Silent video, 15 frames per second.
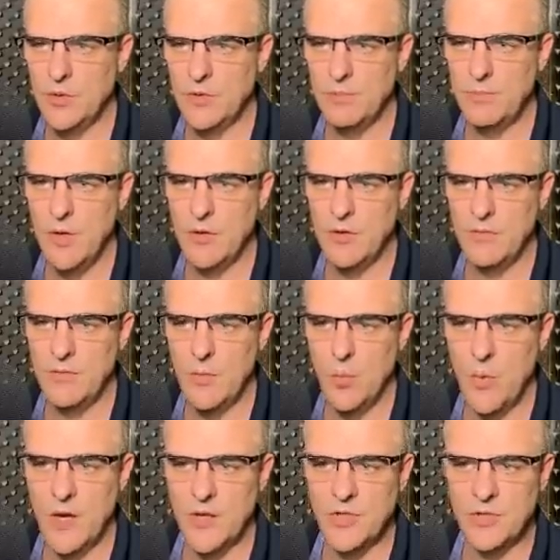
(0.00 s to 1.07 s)
as part of the
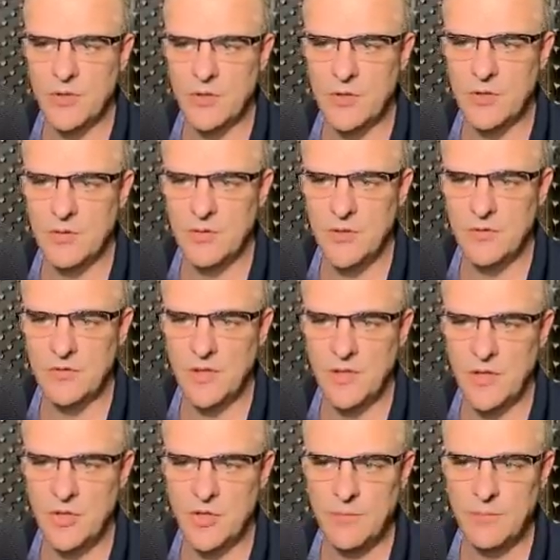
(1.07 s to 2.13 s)
Wireshark
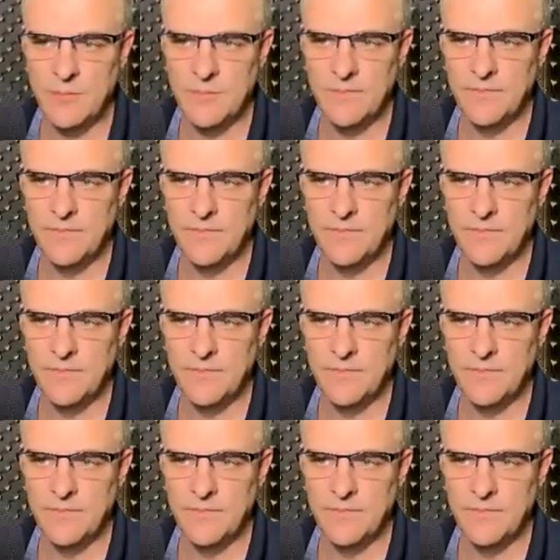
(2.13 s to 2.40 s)
installation.